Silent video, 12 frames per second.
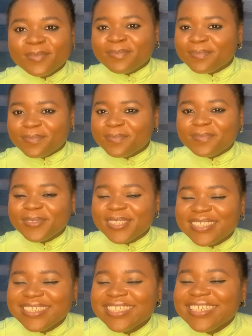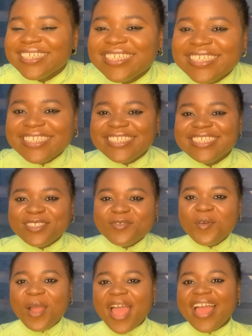It is
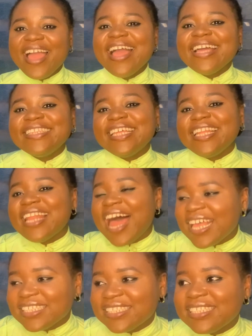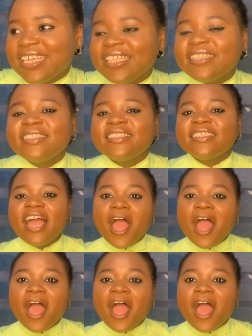where the last thing